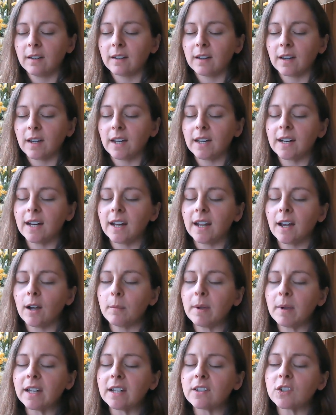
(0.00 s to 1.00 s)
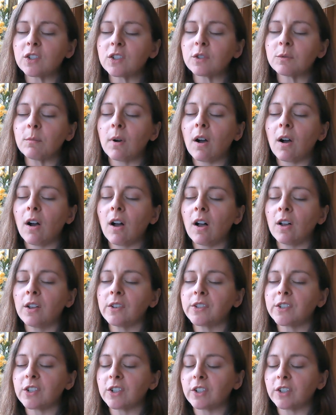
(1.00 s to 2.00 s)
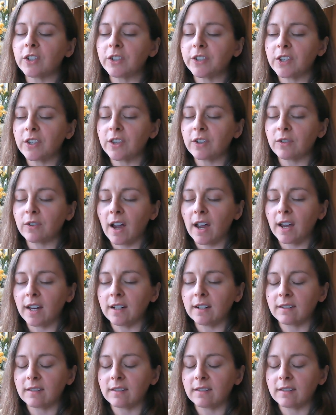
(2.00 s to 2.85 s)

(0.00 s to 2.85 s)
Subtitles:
And now make a small circle to the right.